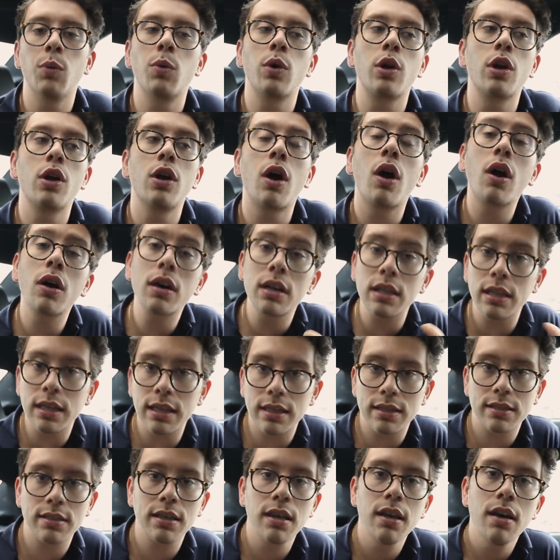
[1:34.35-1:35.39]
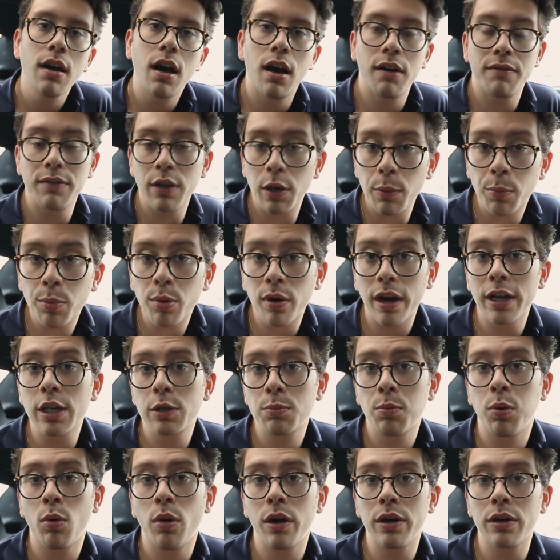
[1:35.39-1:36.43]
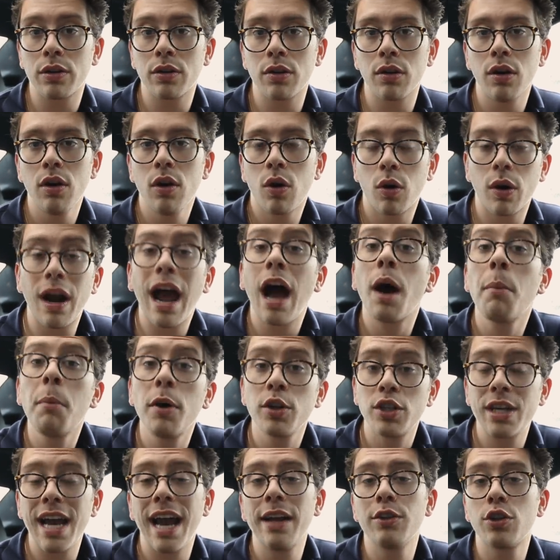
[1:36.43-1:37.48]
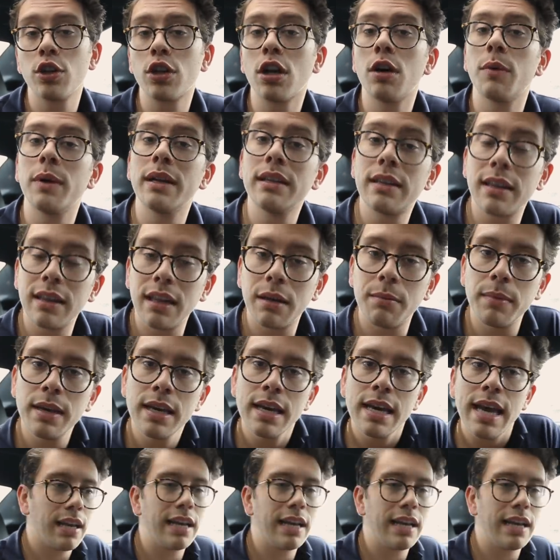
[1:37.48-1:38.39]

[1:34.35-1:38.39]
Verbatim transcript: regardless of their price point or, or how much had to go into them.